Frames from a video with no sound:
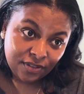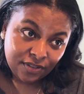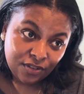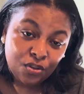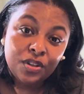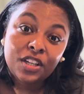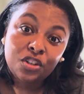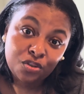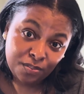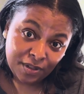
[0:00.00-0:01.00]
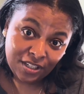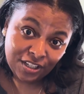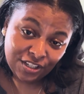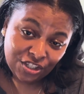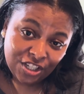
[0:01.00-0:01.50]
you can get your spending
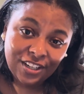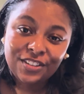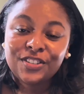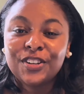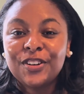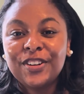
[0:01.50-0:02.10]
in check. So